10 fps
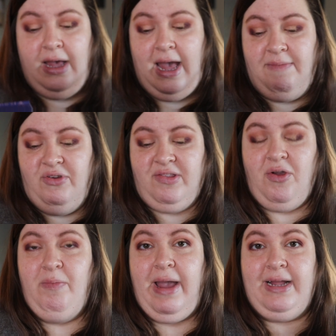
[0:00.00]
I'm just
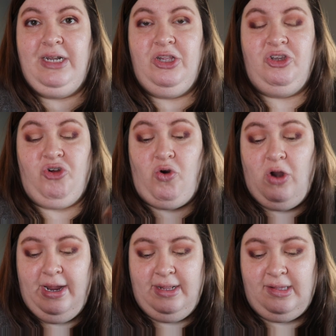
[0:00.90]
going back into the
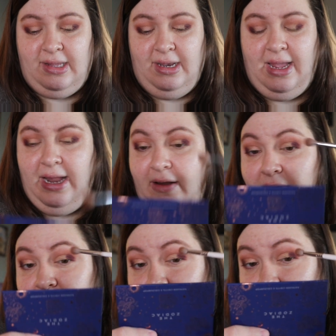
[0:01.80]
Taurus and kind
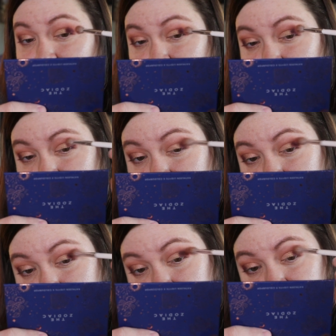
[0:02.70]
of
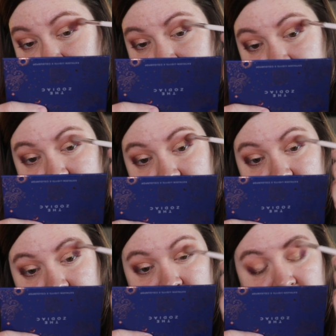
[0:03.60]

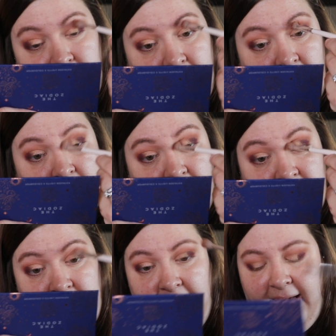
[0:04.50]
blending through my
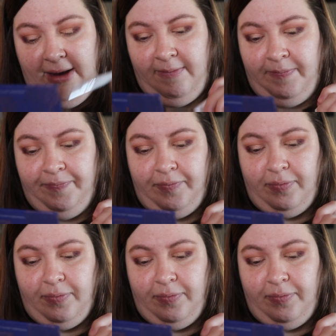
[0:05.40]
crease again.